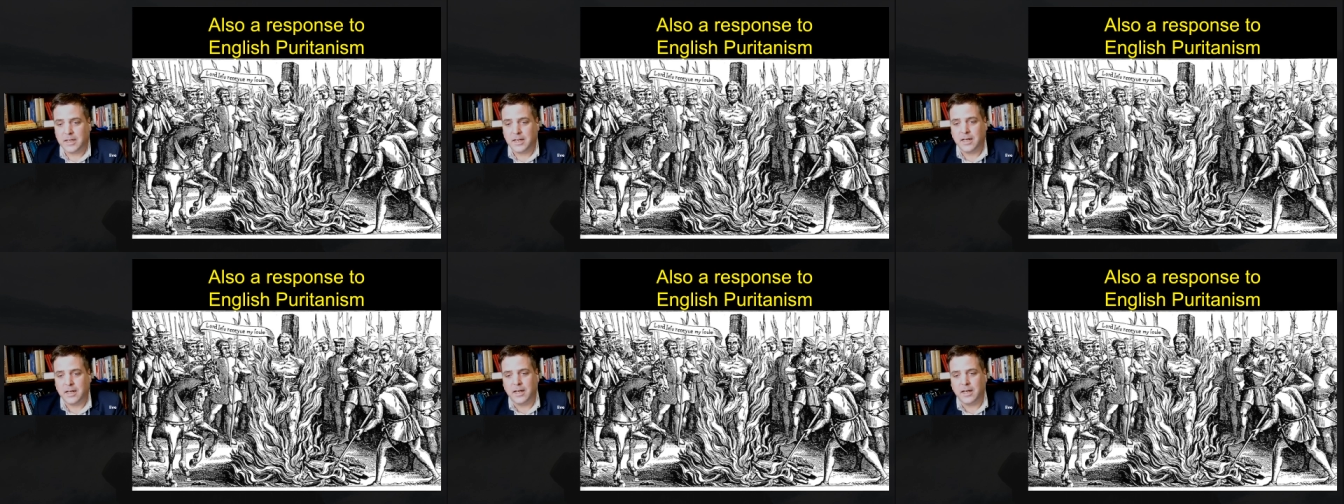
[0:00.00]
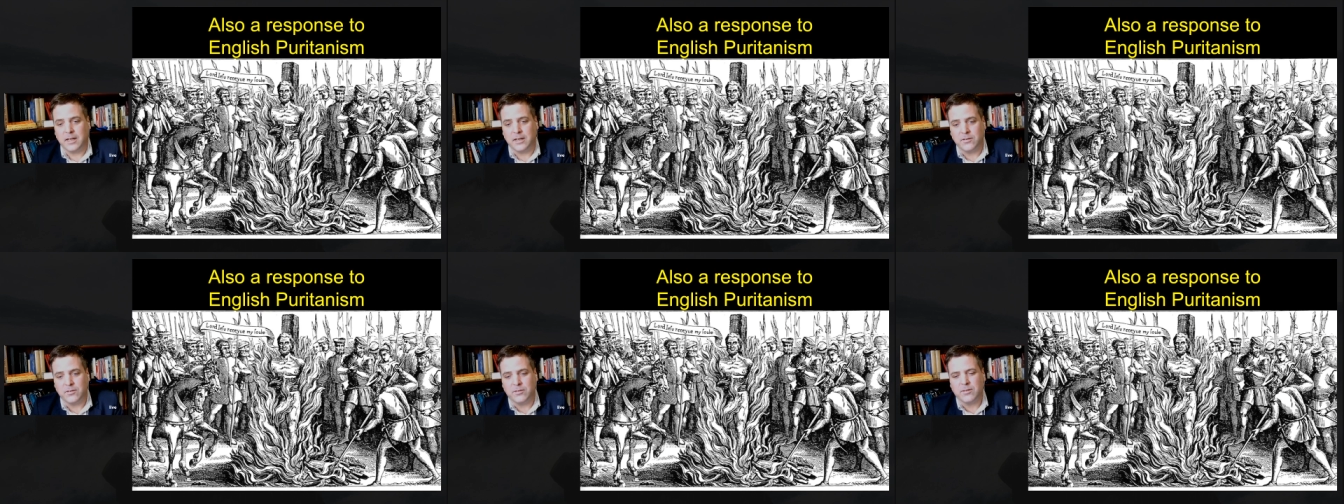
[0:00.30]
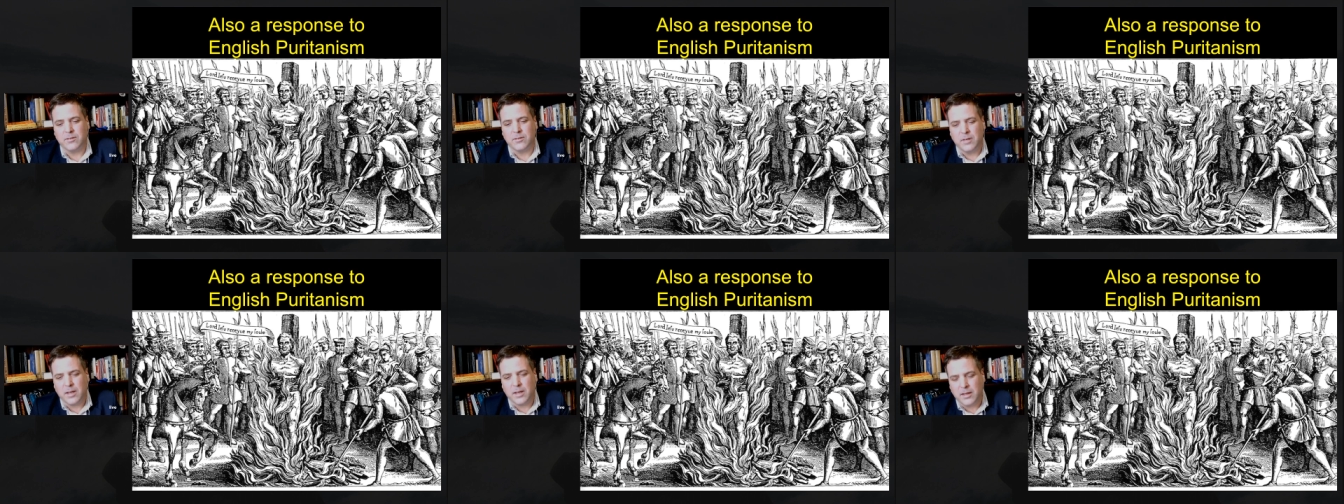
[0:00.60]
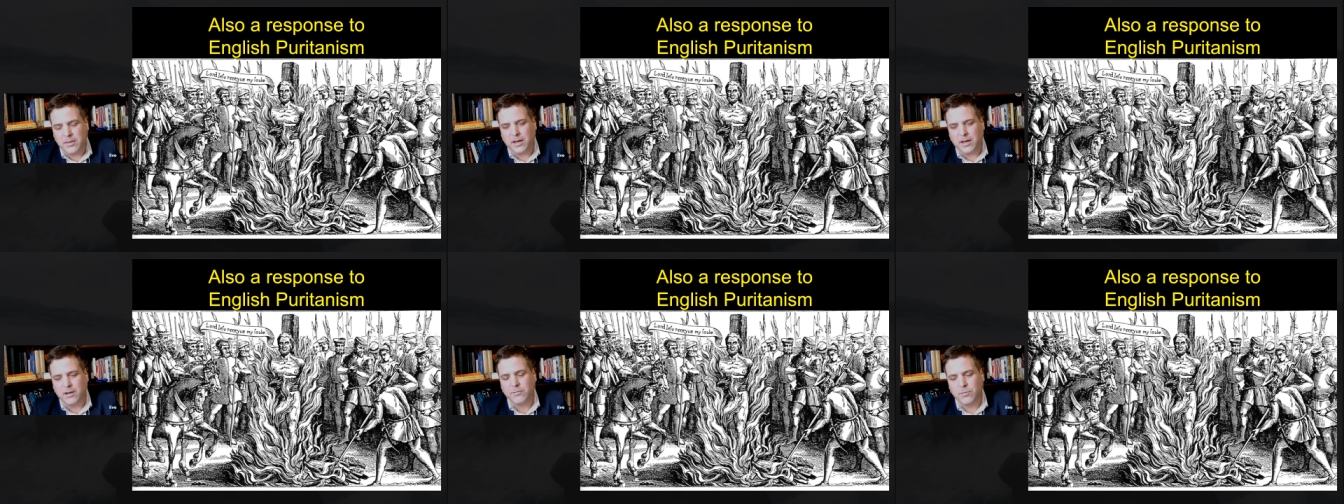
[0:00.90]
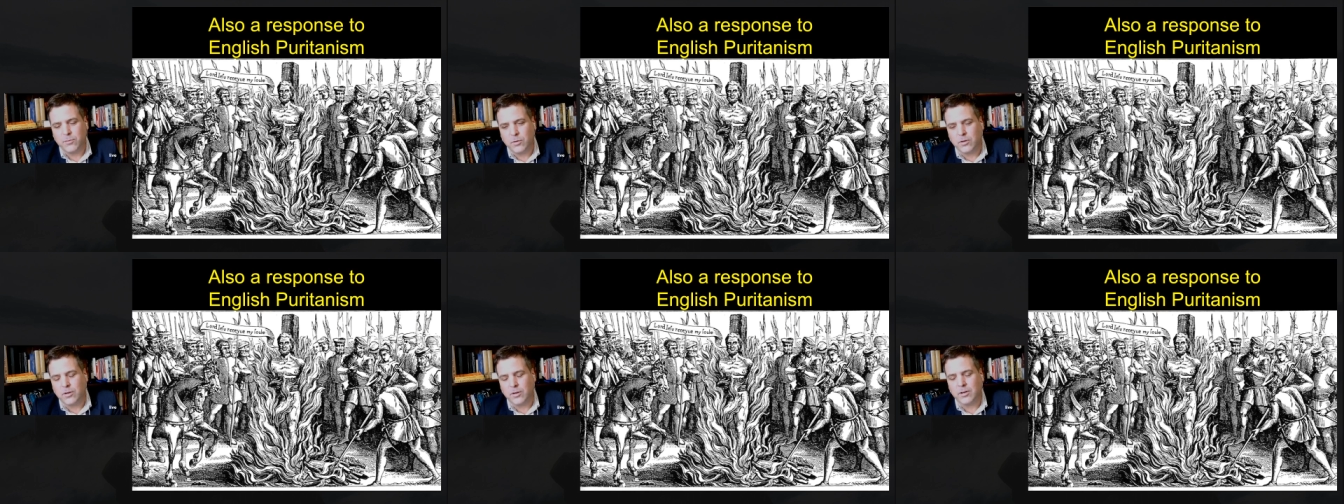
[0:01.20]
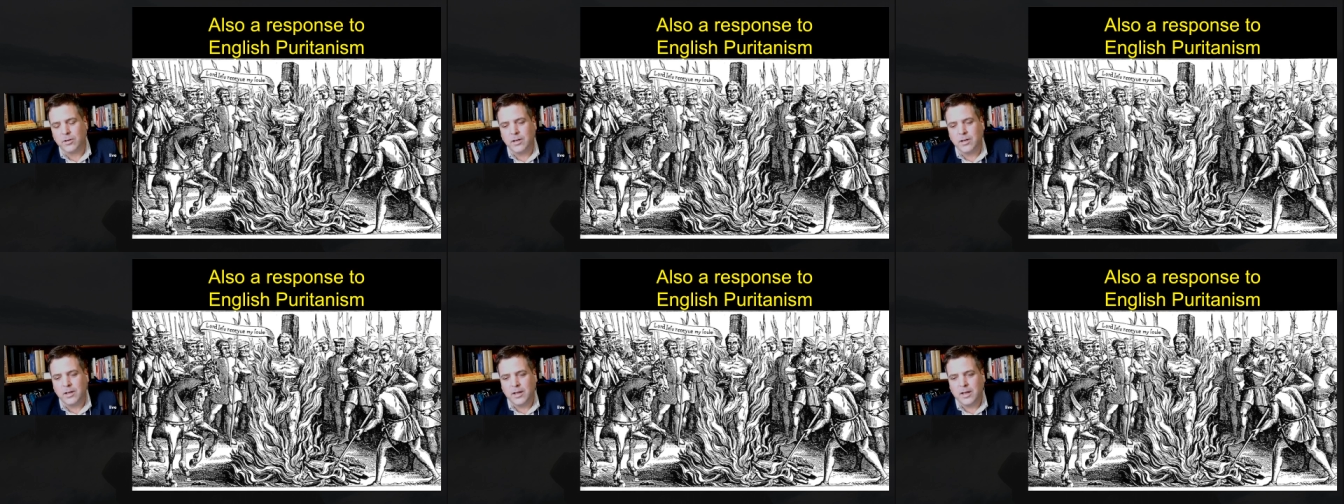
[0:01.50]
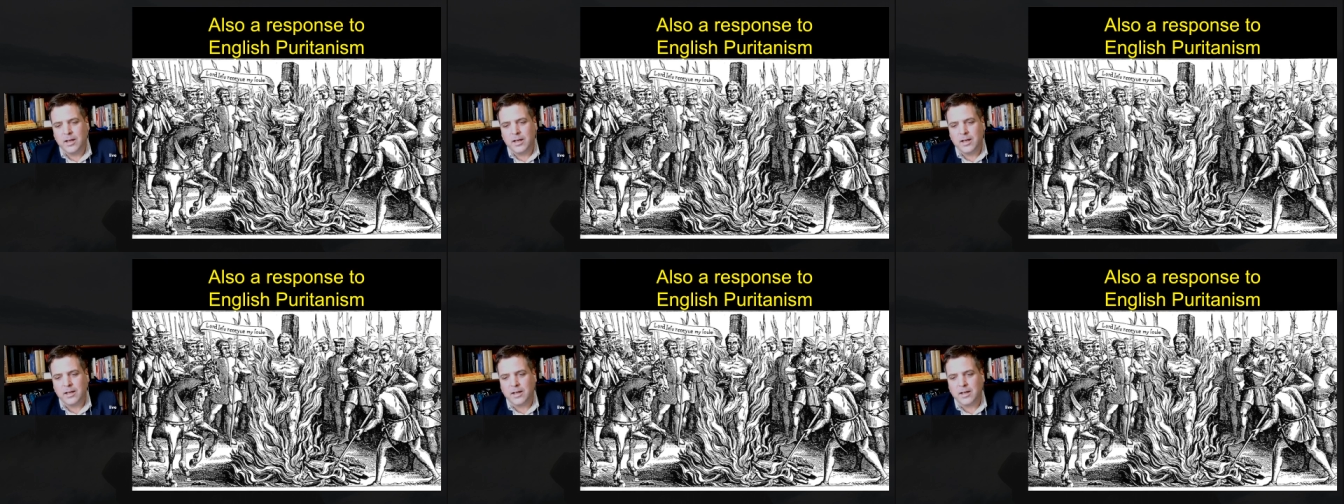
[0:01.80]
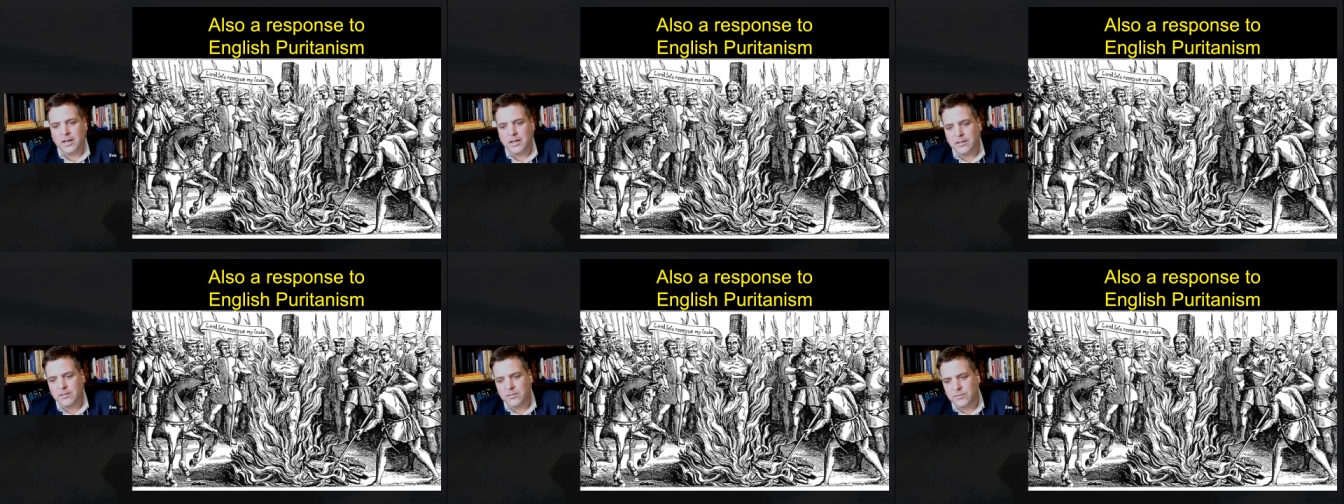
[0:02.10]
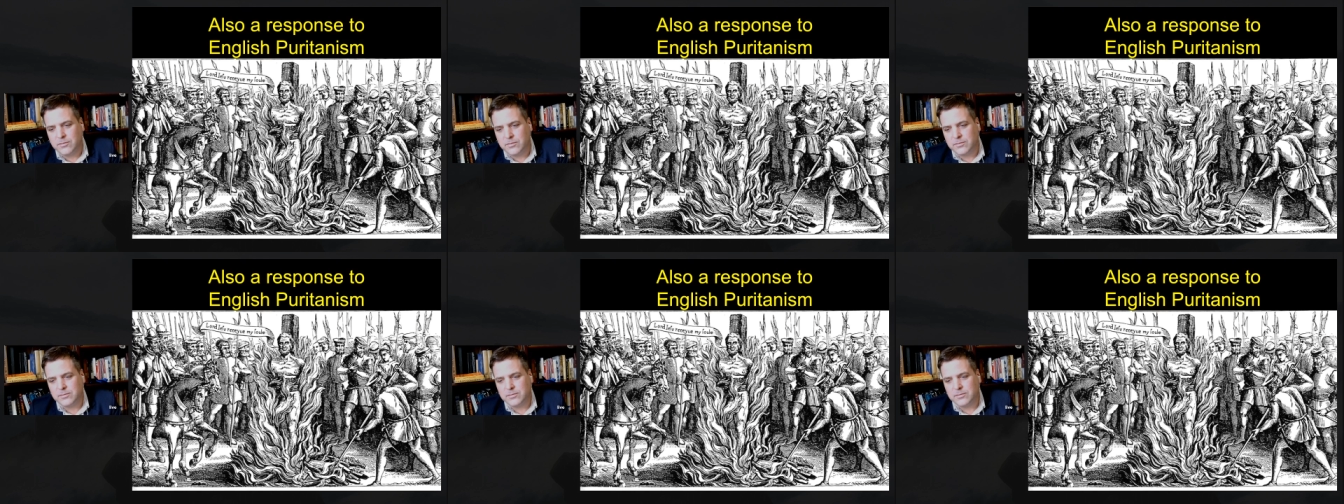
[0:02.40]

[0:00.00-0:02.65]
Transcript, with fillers: and and therefore, kind of